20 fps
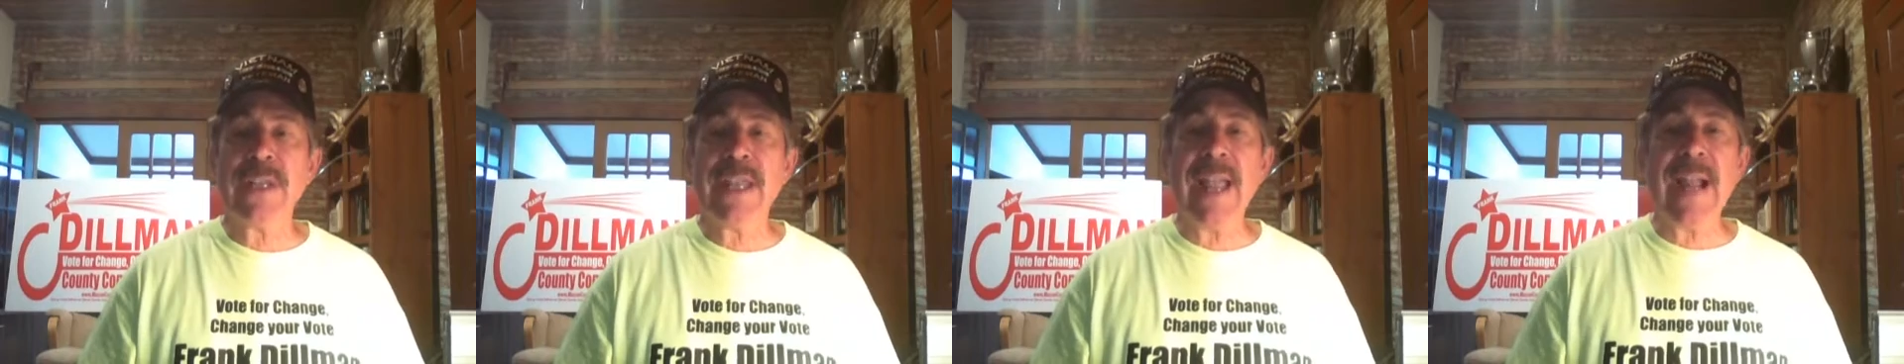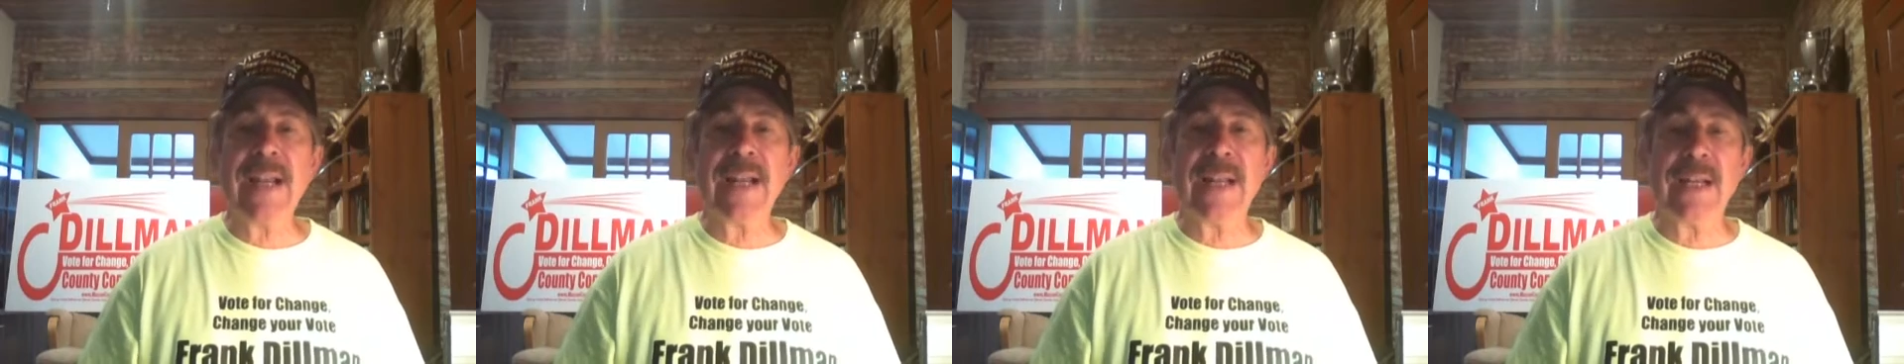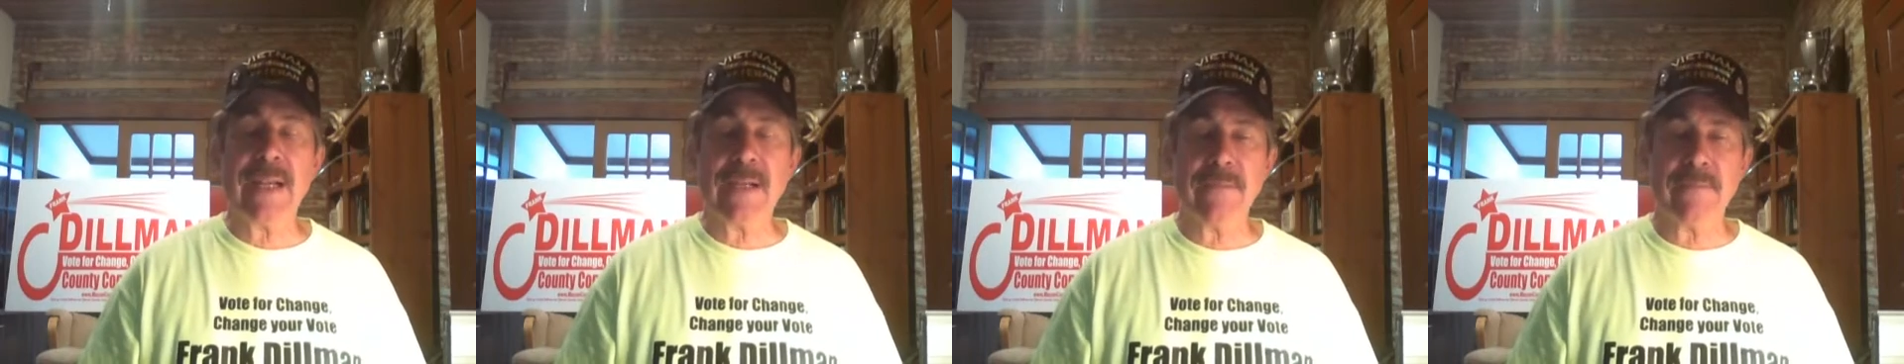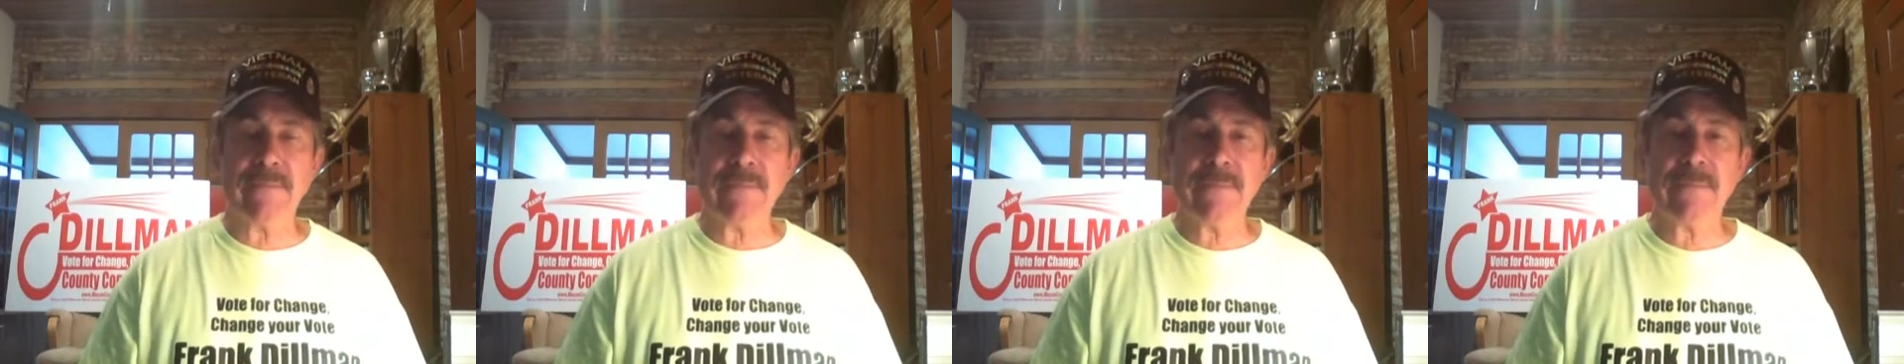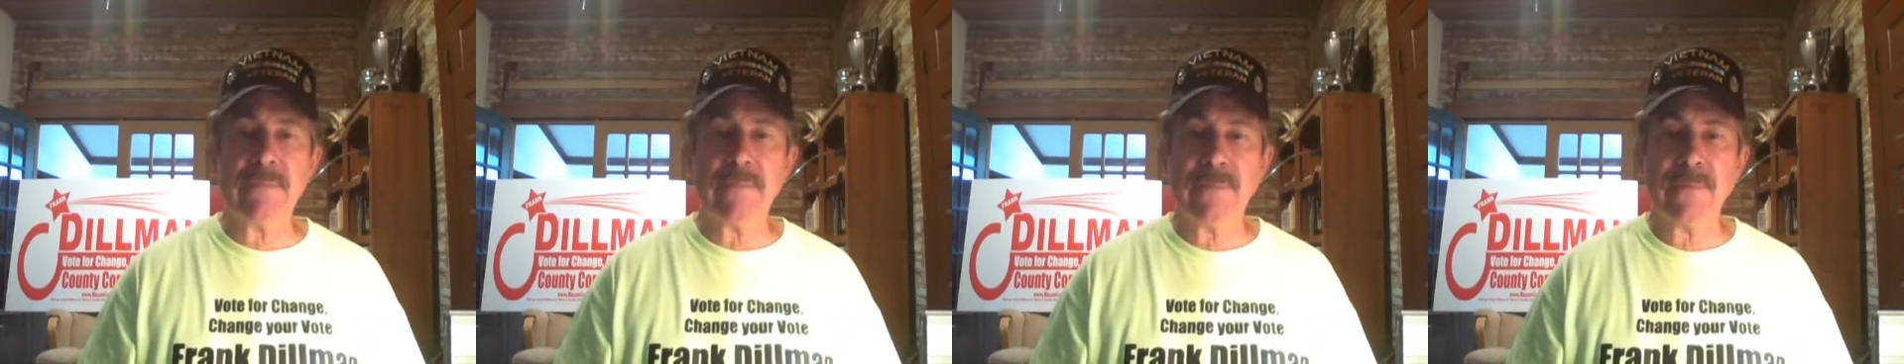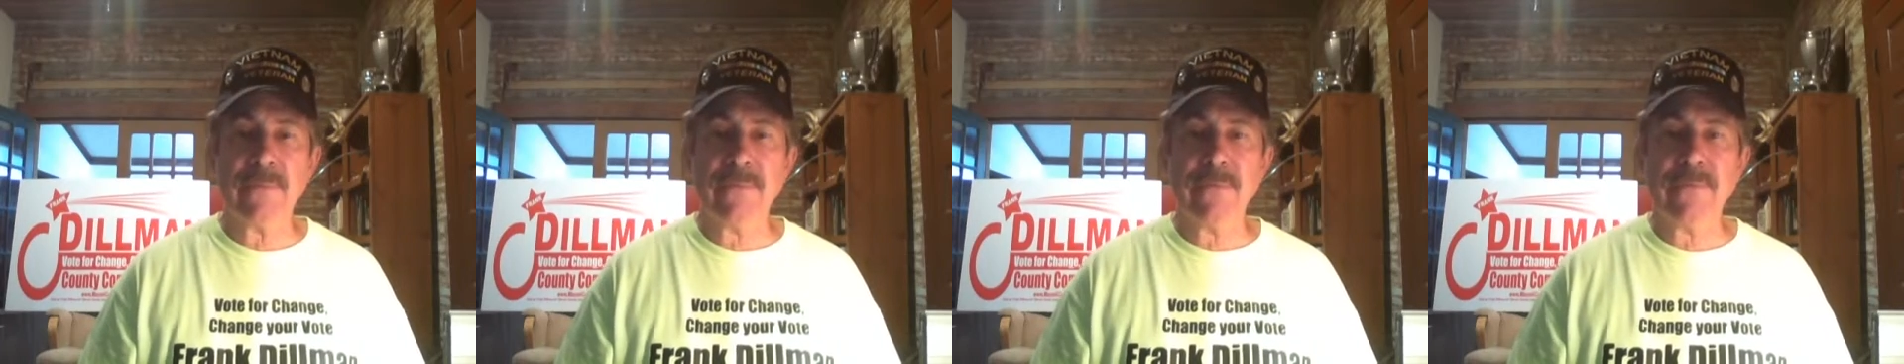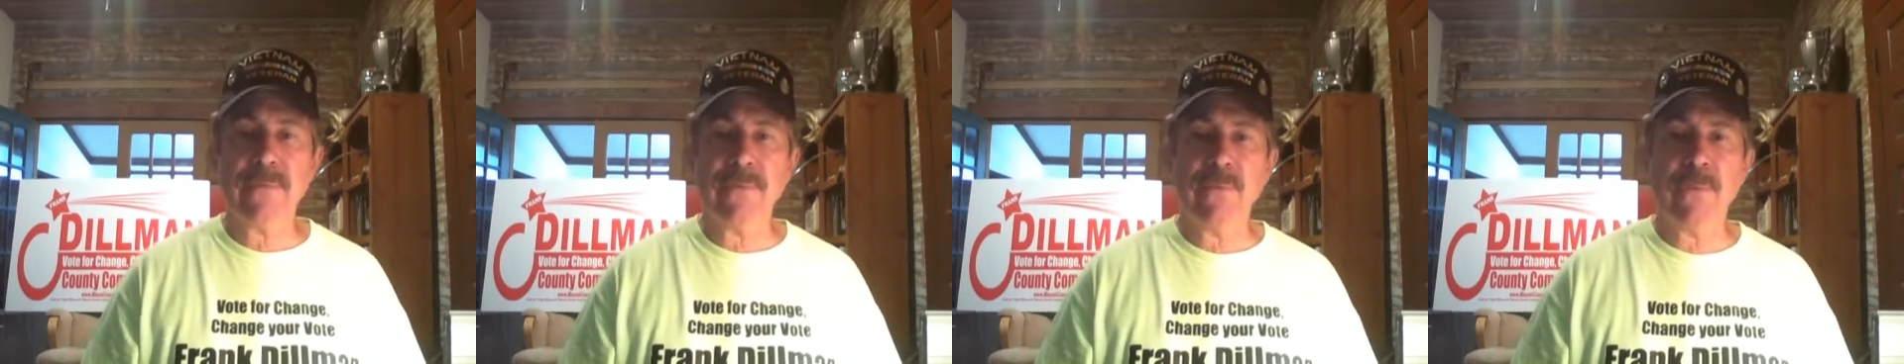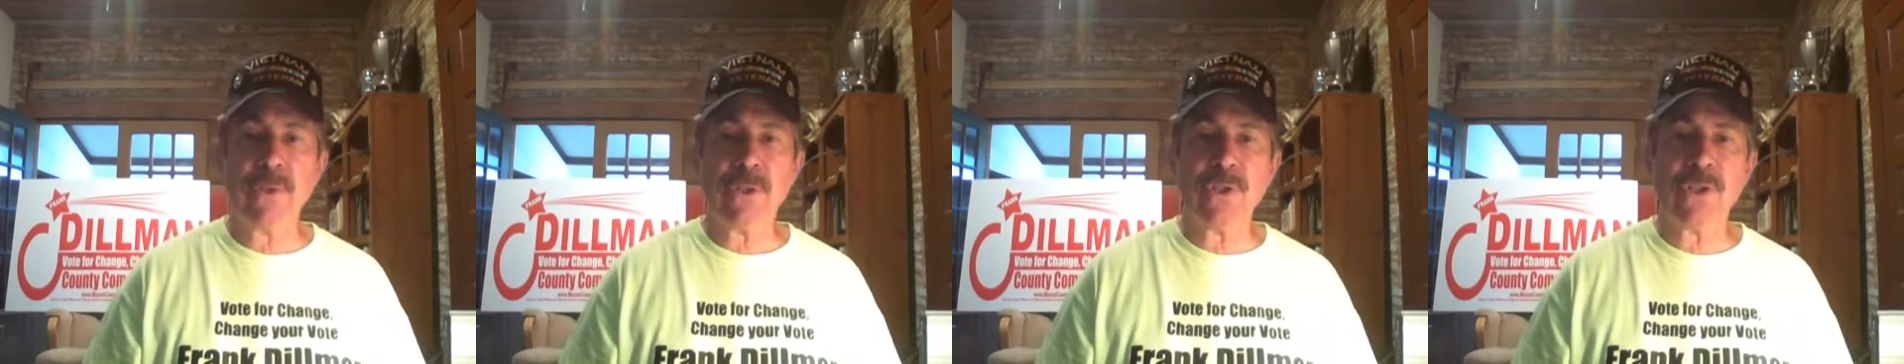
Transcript: candidate for